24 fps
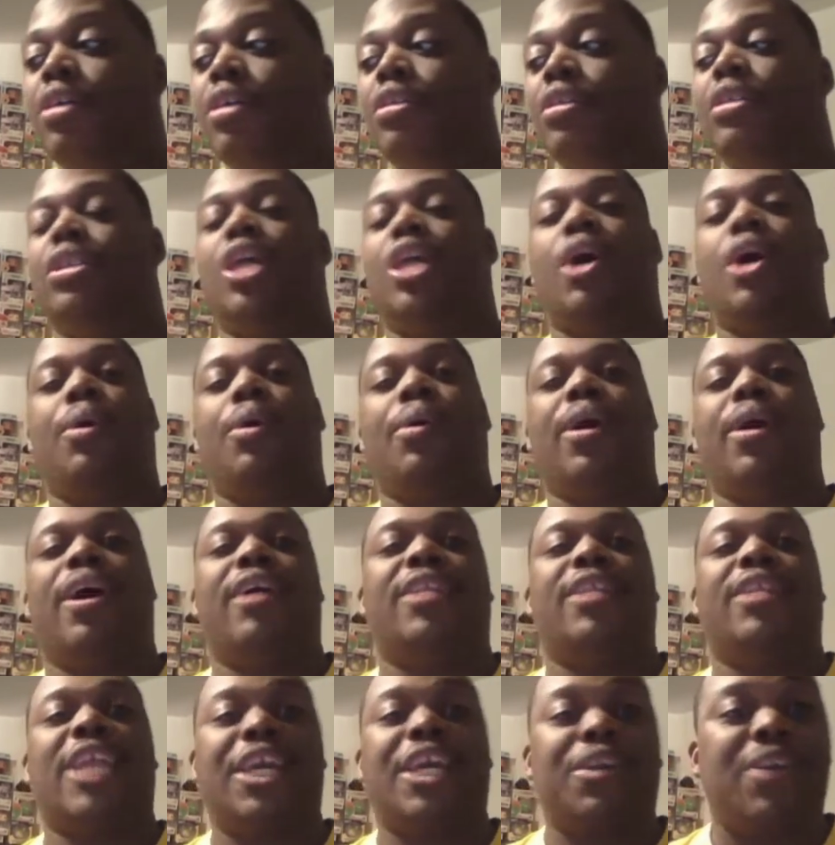So
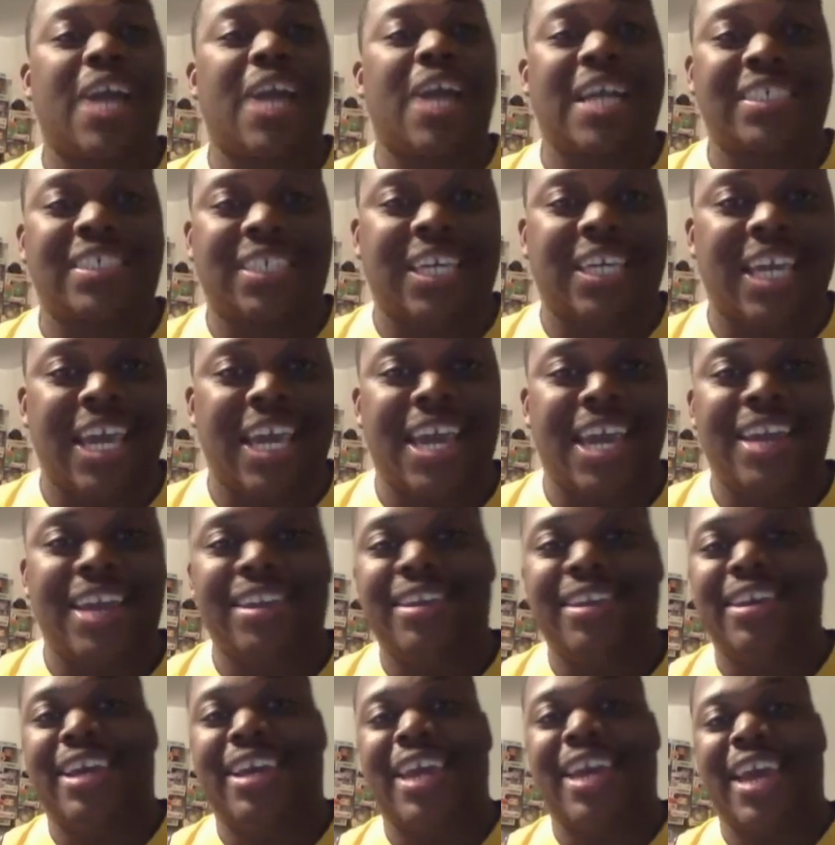thank you guys
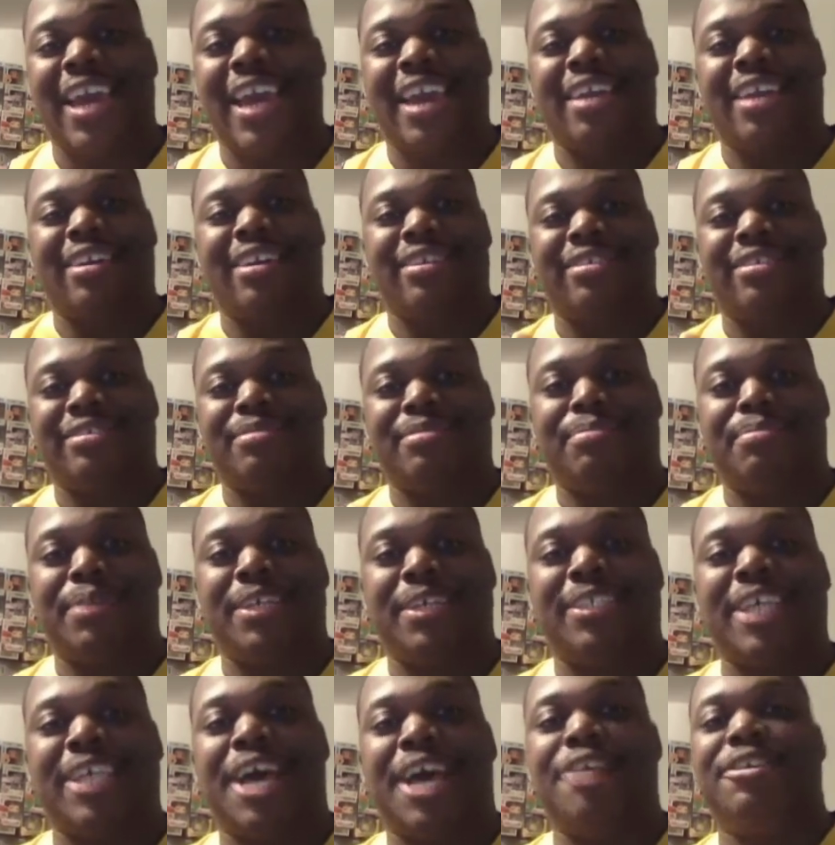again, and
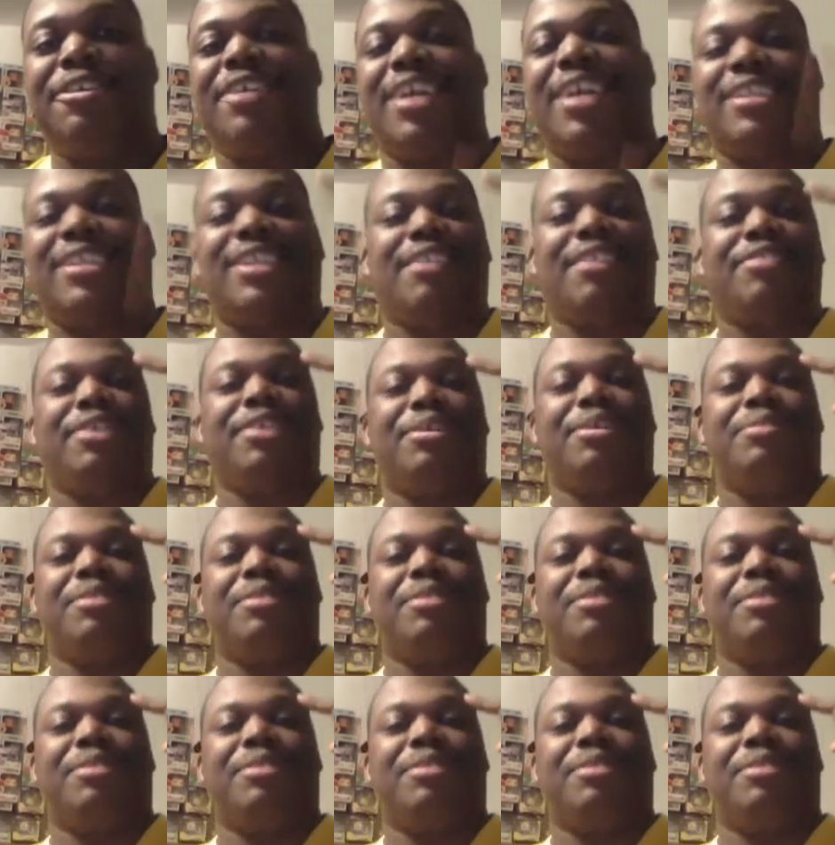peace out. You guys have a good